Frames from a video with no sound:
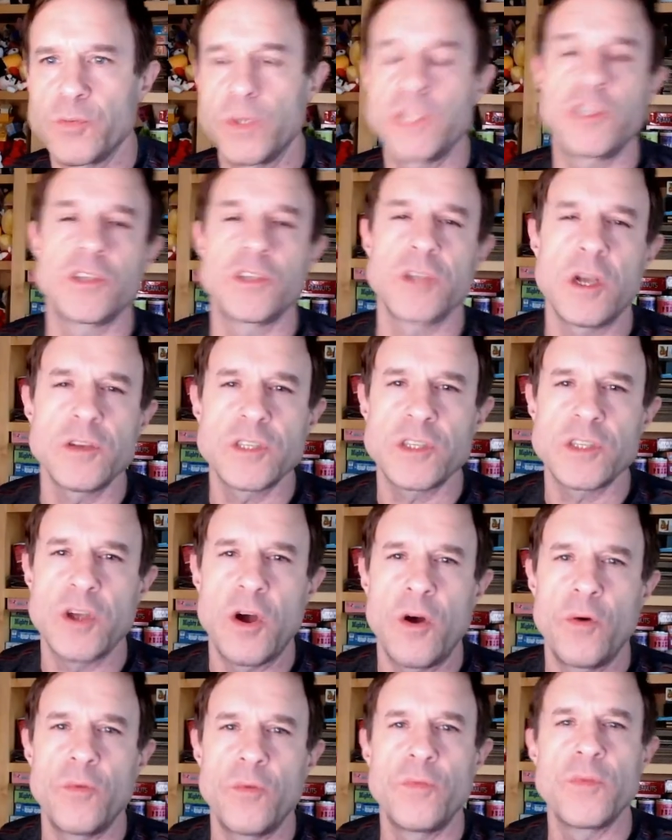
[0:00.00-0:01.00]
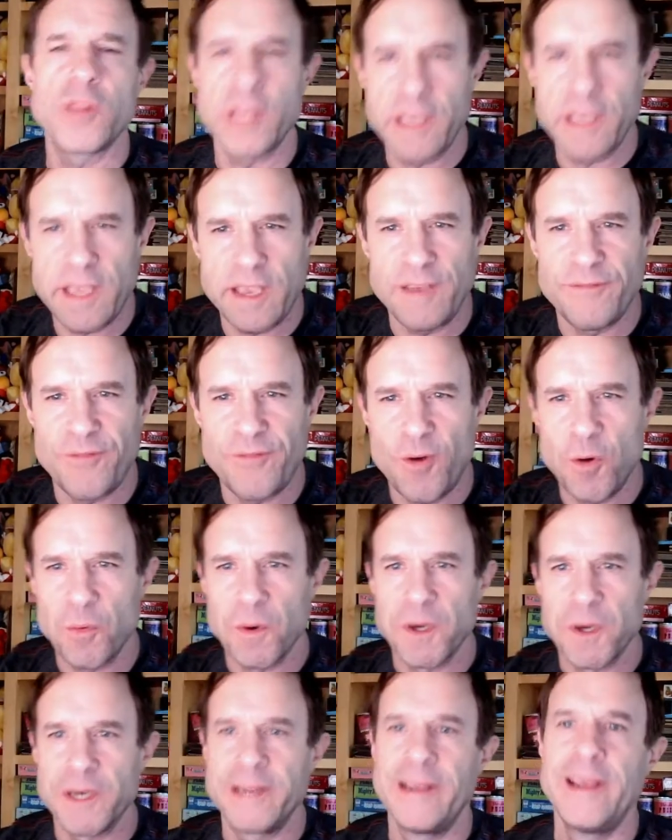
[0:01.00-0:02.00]
which is also, thinking
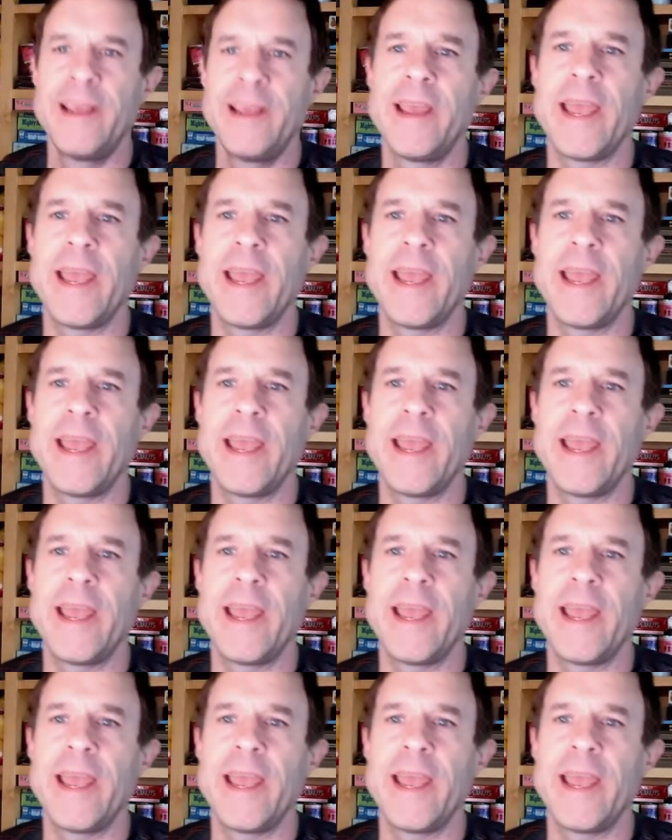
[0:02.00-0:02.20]
forward,